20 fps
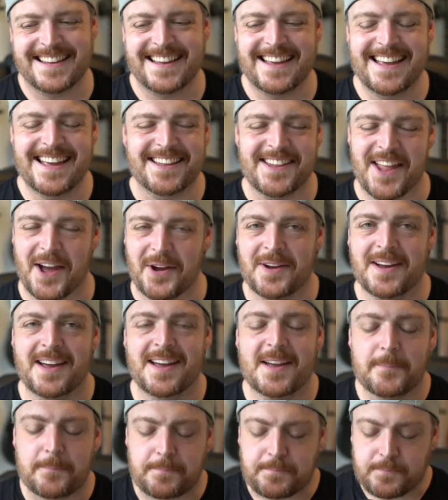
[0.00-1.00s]
No.
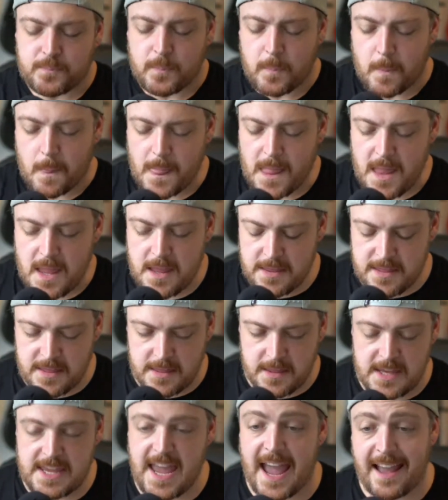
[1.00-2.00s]

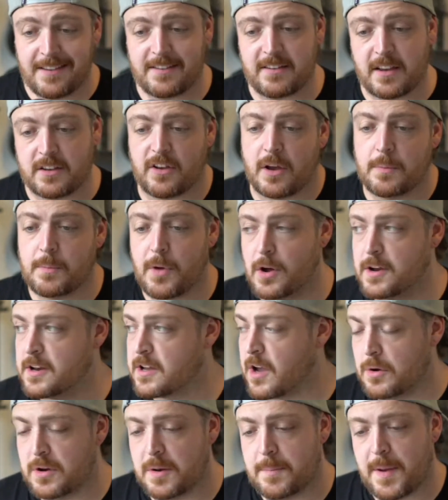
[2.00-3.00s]
Yes, so I'm kind of
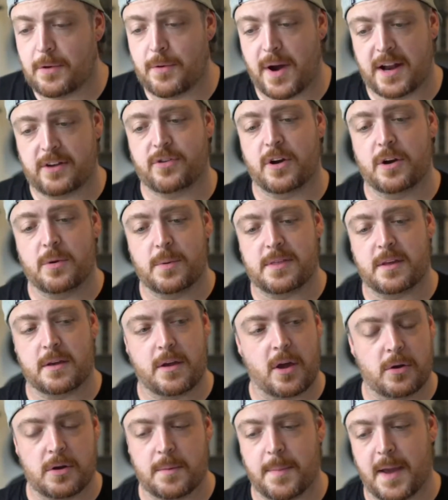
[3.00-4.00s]
going a bit retro with it,
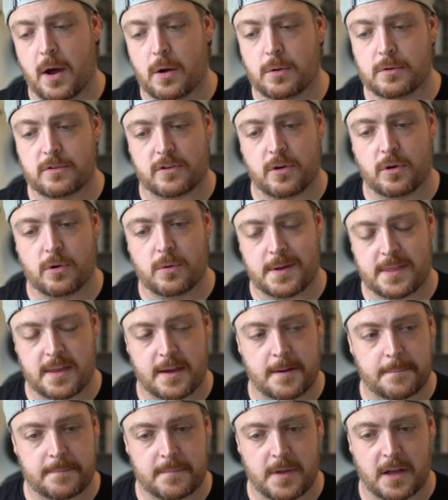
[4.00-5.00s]
going a bit old school with
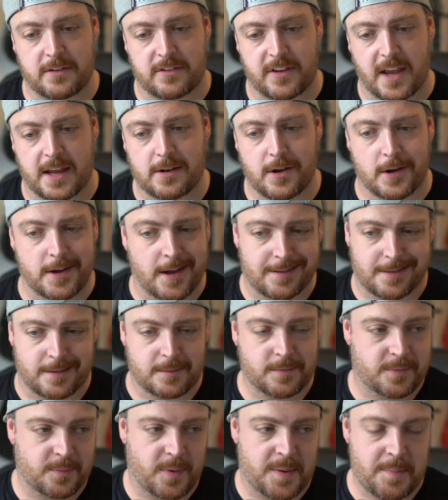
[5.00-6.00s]
it, and saying like
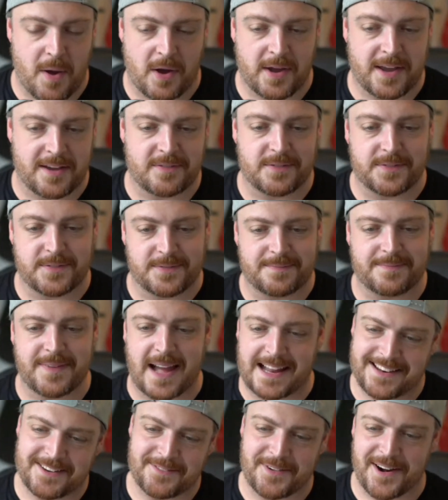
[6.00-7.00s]
we might have
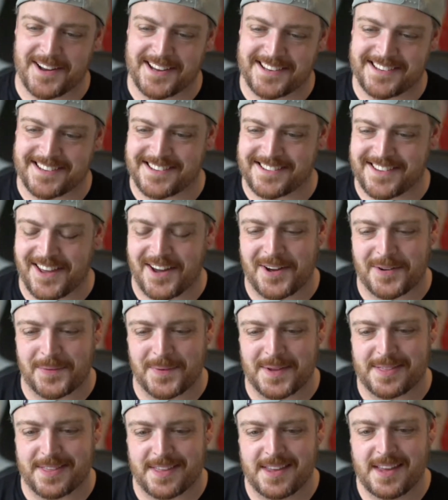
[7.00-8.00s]
had it right to start
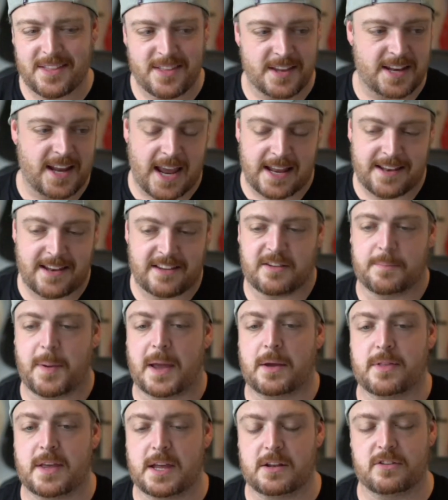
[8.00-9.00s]
with, that it is
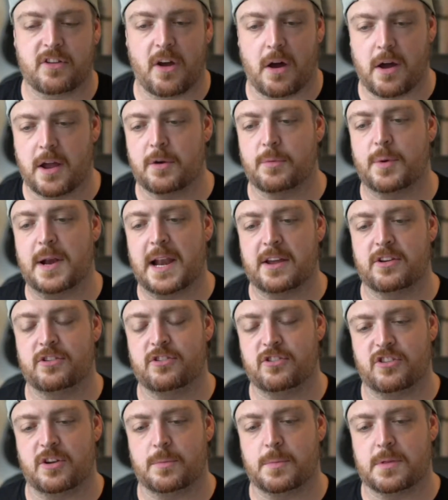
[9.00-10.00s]
about the entire
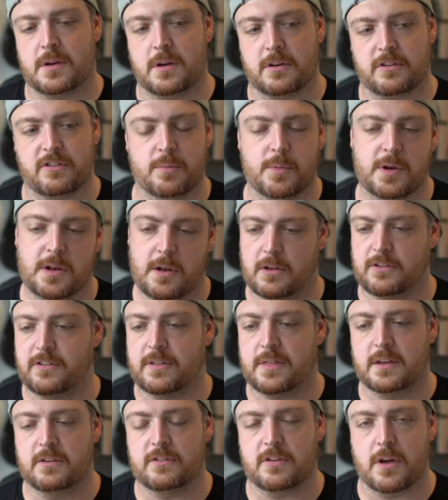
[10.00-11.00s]
relationship with the customer, and lots of
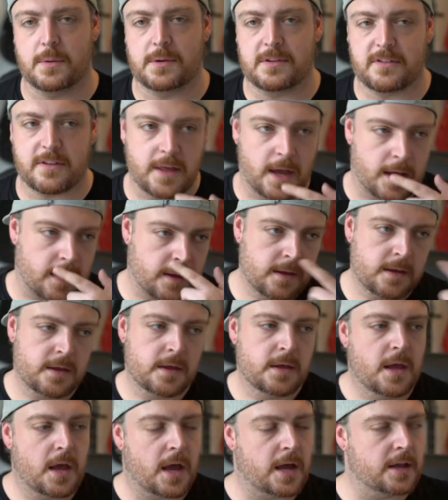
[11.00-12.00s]
things go into that.
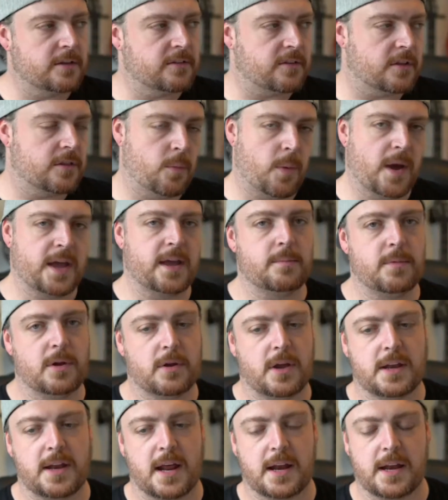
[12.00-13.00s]
And the way I'm
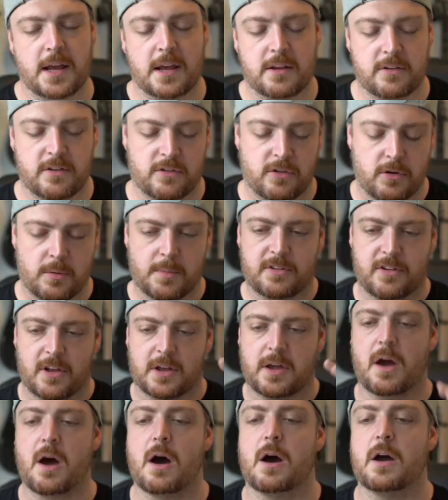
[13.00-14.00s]
looking at it is it's almost
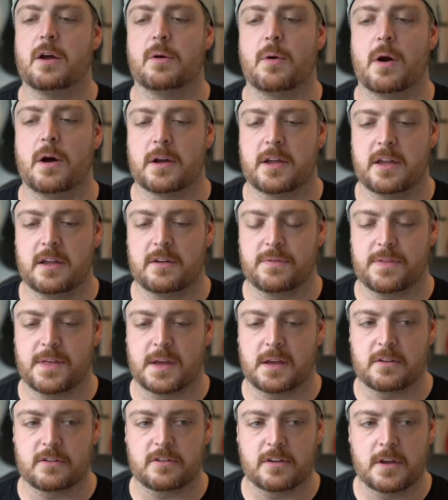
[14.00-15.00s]
like a hierarchy of
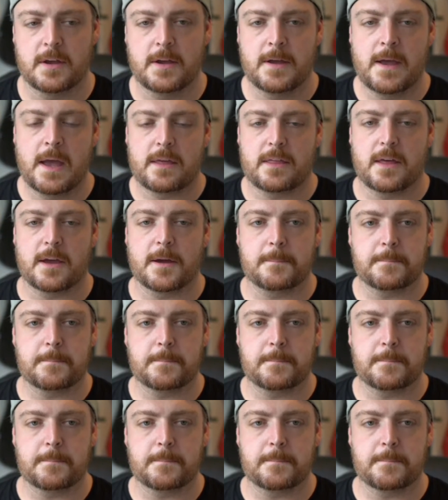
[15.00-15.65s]
things that